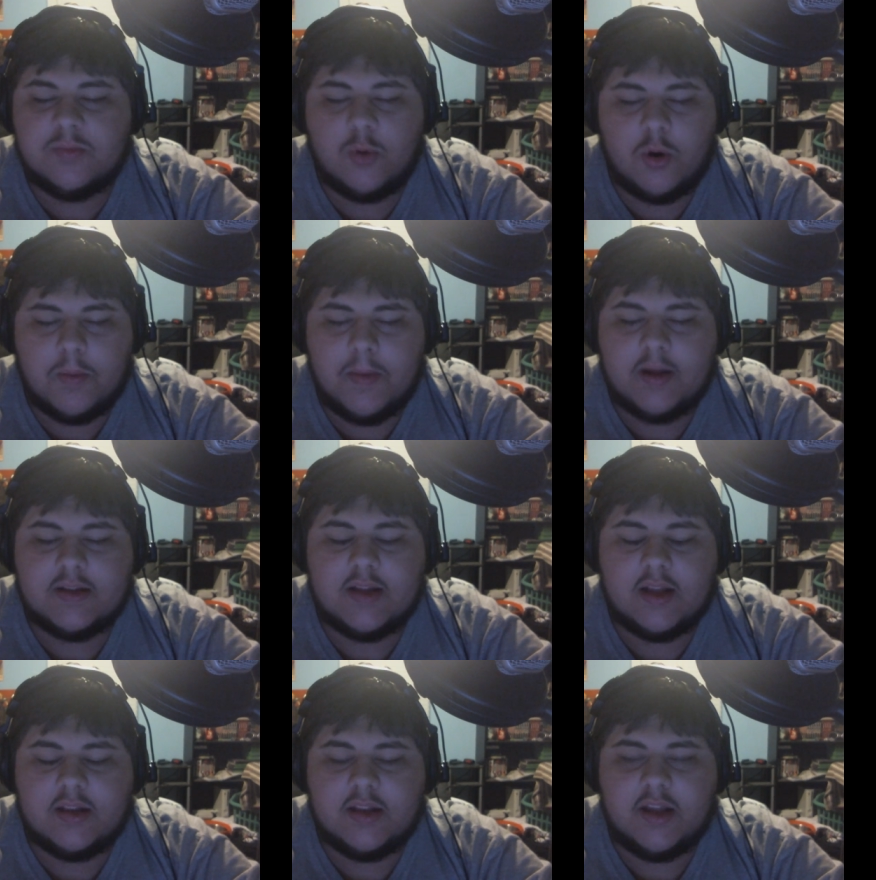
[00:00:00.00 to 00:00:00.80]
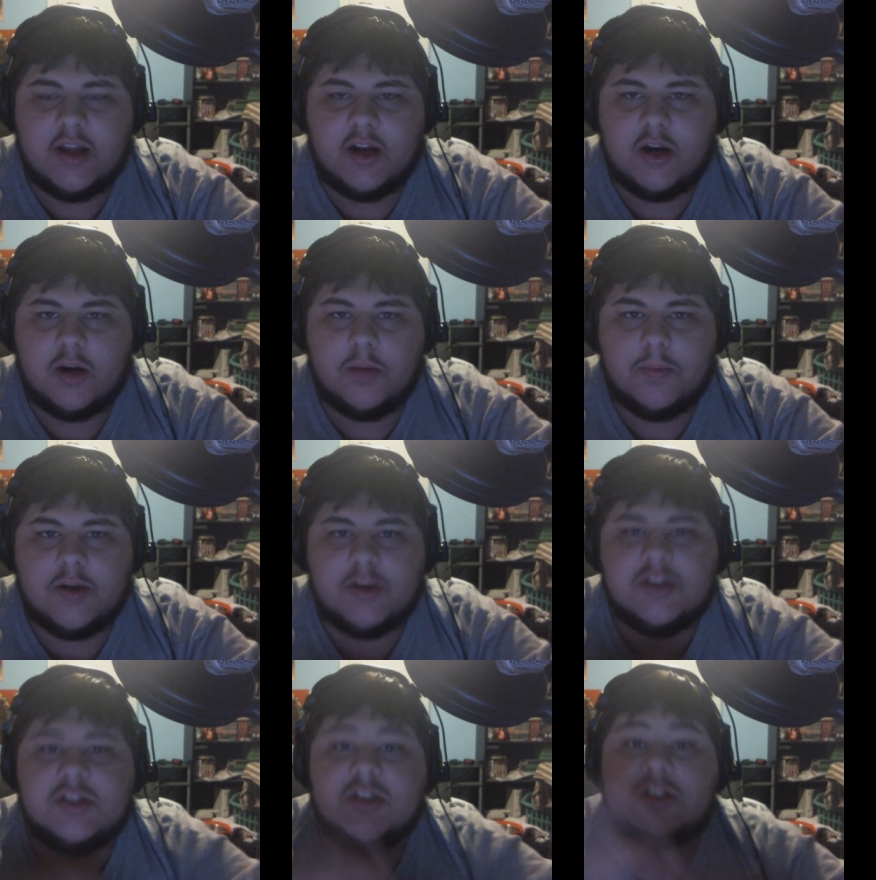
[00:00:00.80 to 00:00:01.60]
more about that later.
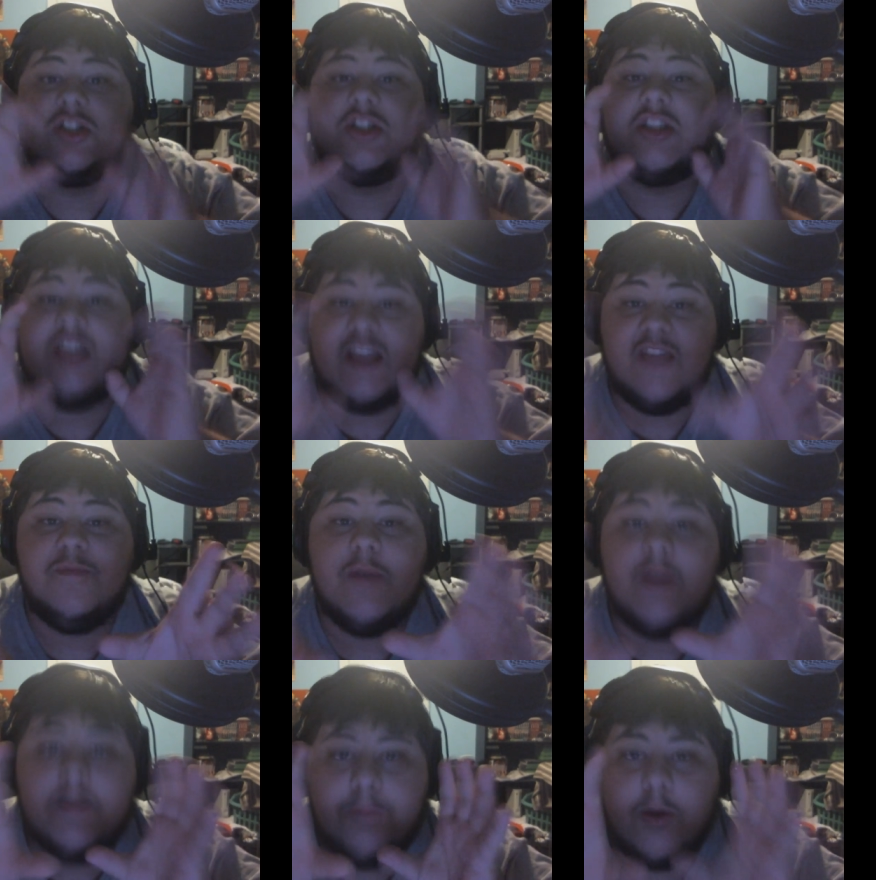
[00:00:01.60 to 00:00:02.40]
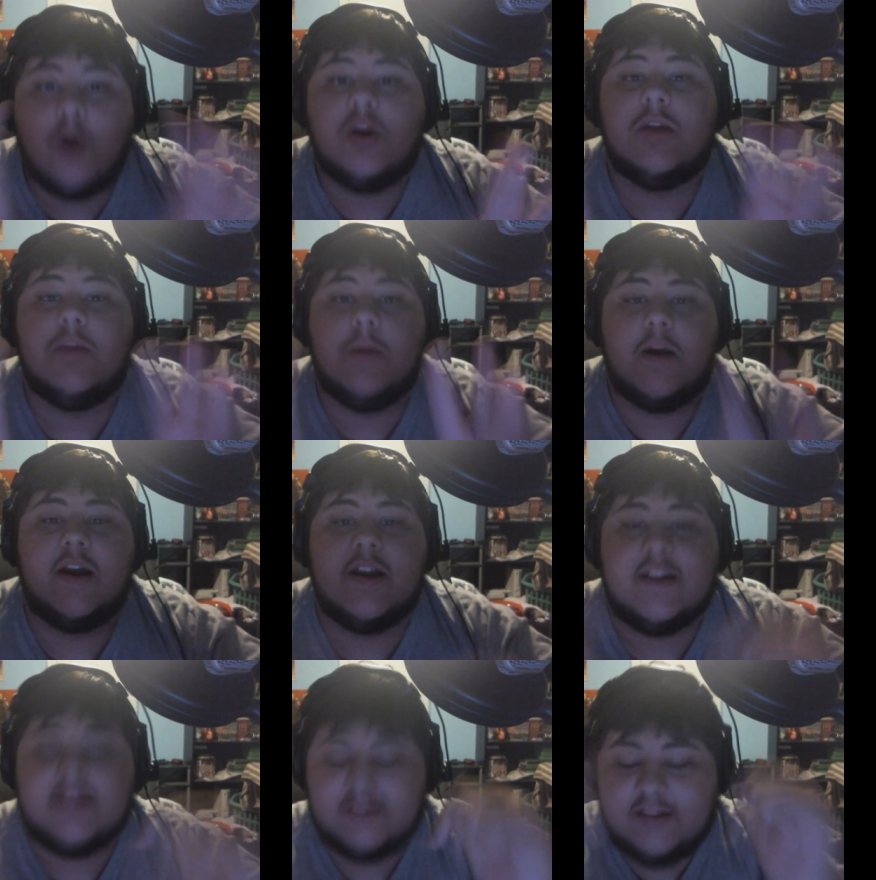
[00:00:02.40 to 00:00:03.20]
But just just give me Pokemon
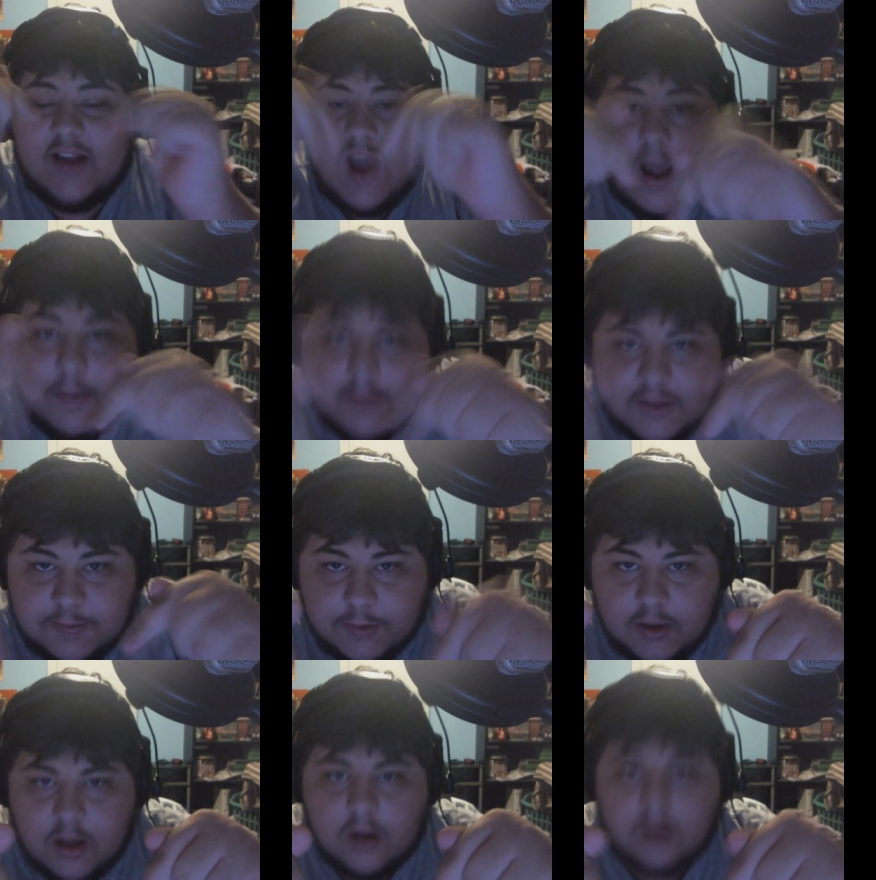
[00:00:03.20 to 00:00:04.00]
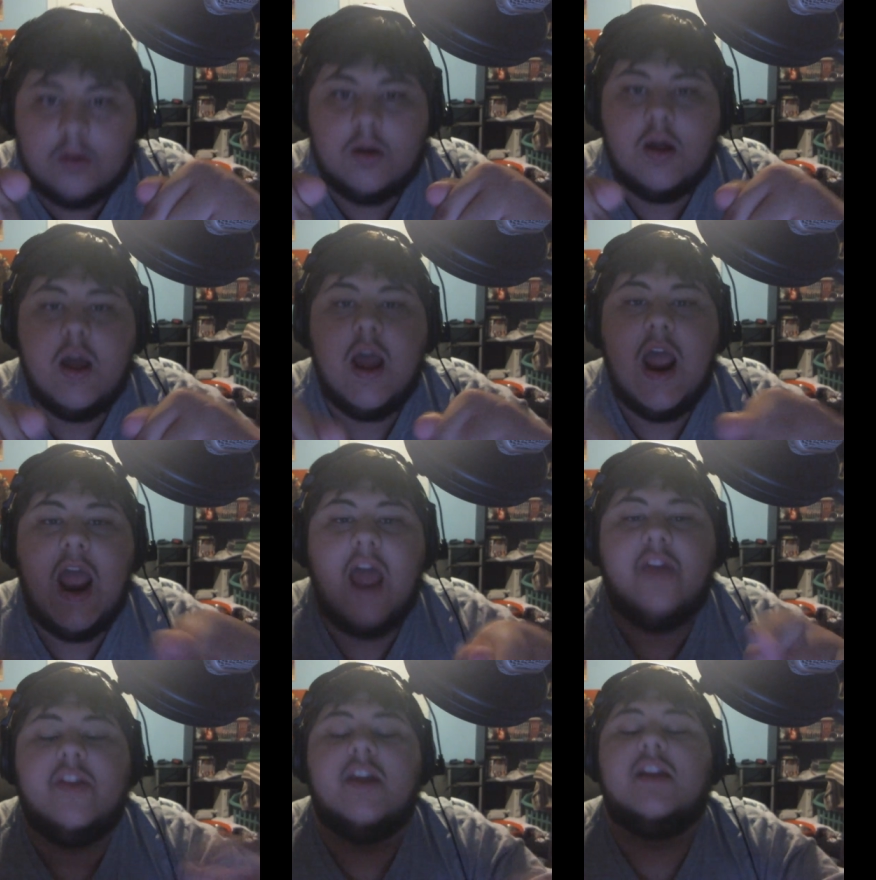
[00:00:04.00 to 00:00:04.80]
ideas in the comments below,
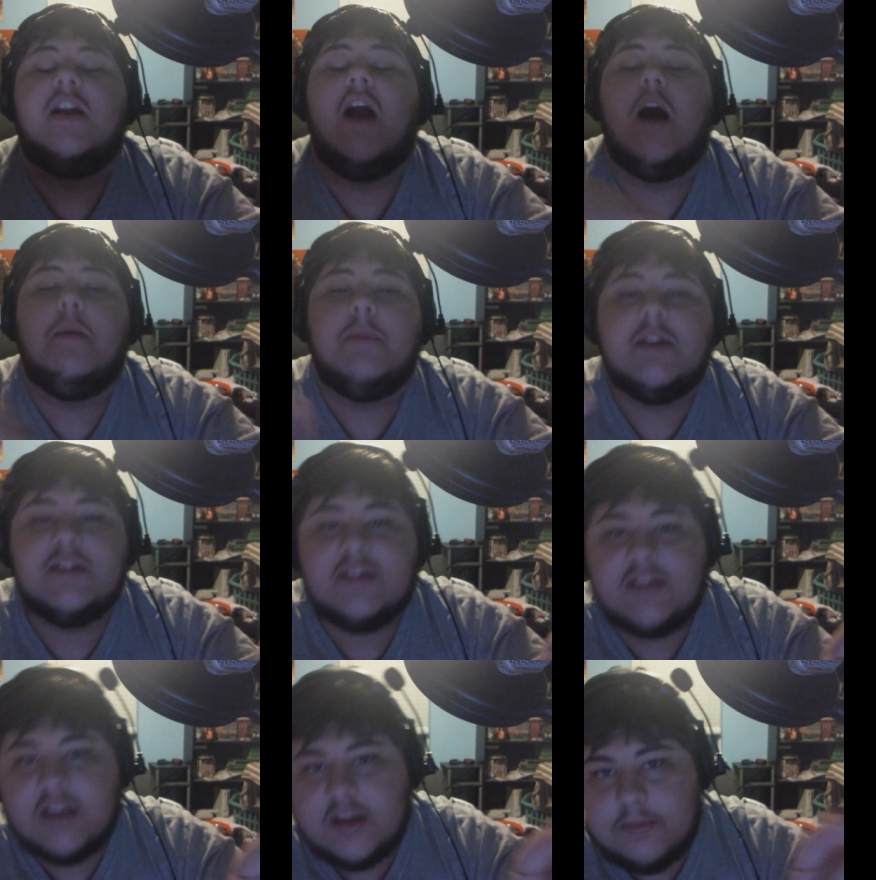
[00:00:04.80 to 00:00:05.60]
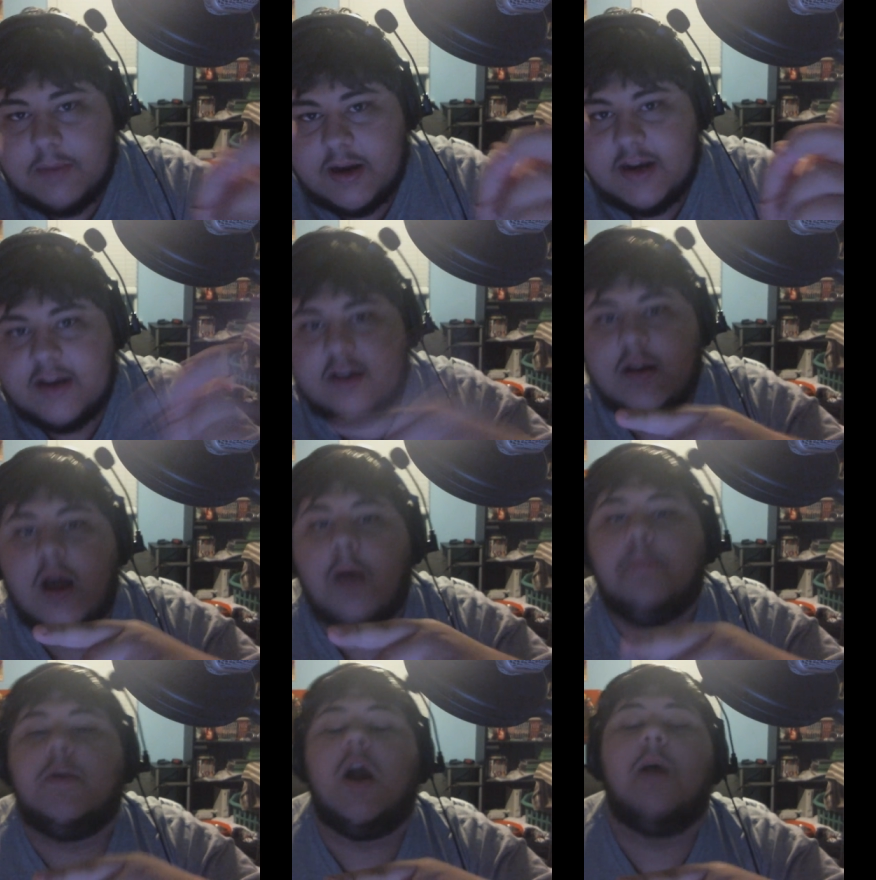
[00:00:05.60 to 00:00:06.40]
and then comments in my
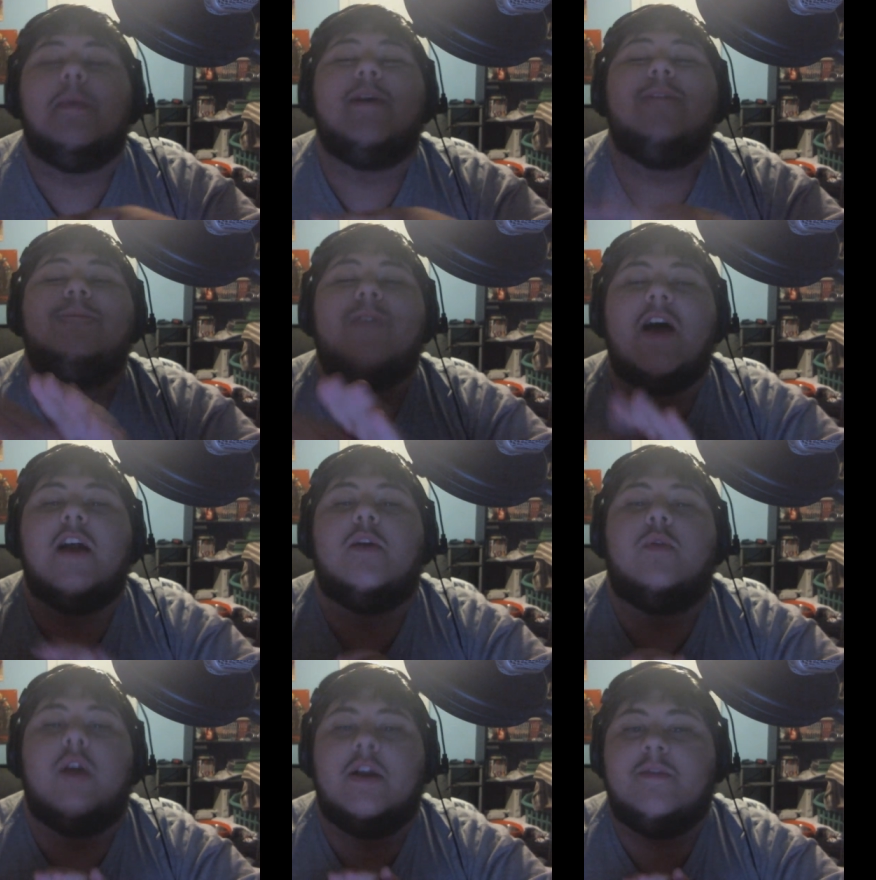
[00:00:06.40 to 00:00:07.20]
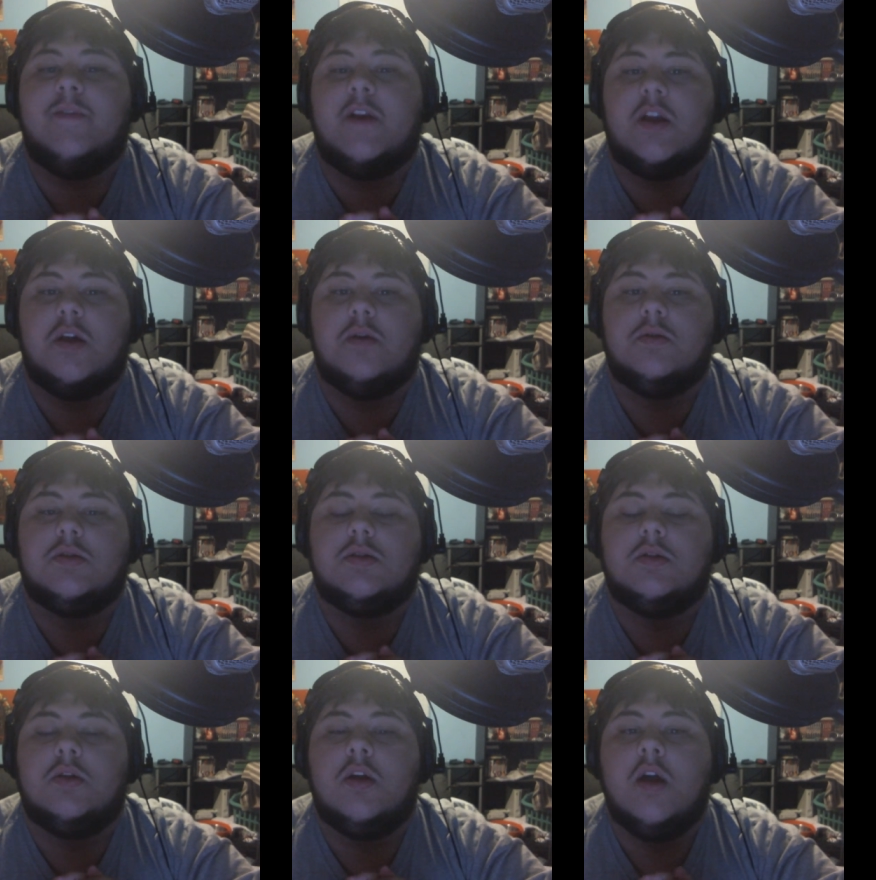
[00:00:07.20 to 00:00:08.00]
upcoming Fire Red
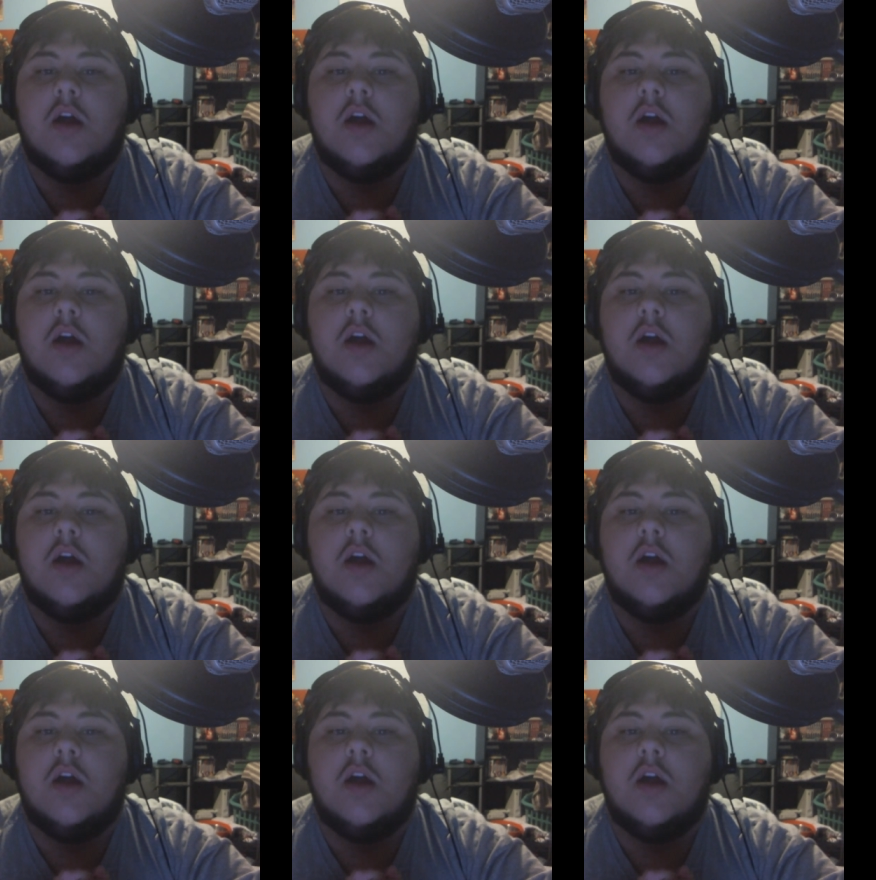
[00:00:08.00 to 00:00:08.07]
videos.